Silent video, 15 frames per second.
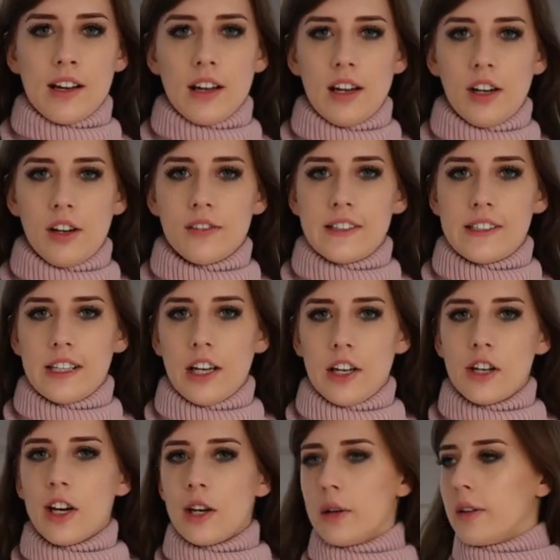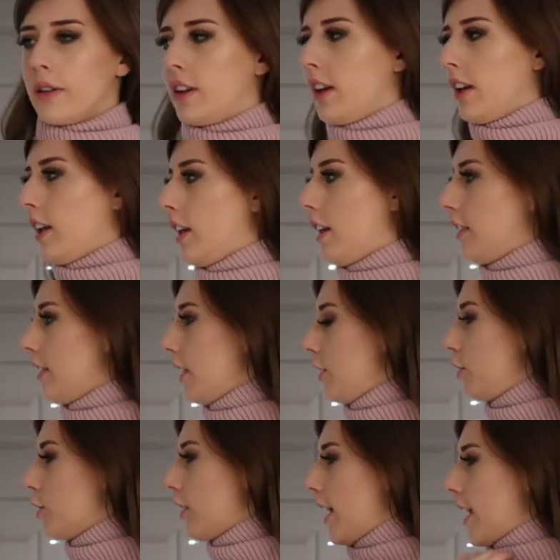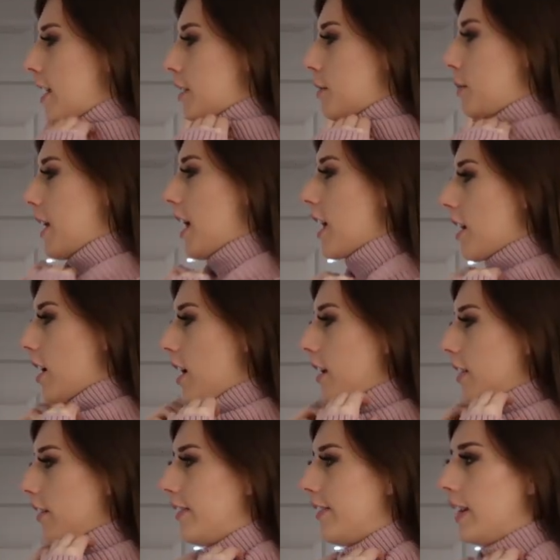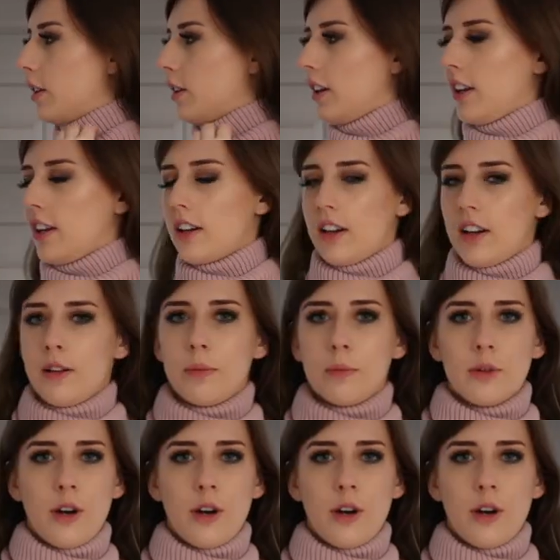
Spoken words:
Like, obviously I know in trend, but I kind of feel like I've